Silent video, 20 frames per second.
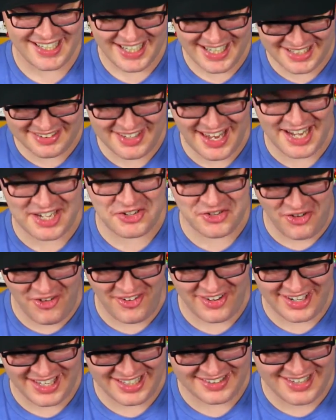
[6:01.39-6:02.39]
Is that
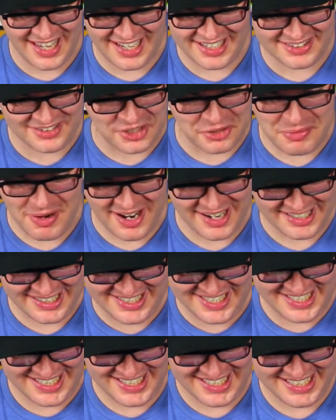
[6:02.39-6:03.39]
too
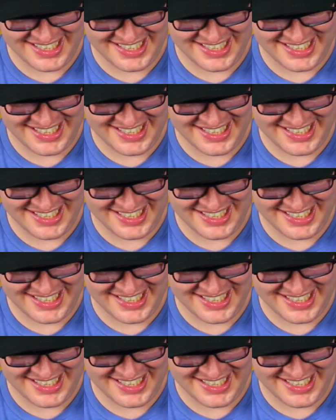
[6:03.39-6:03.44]
much?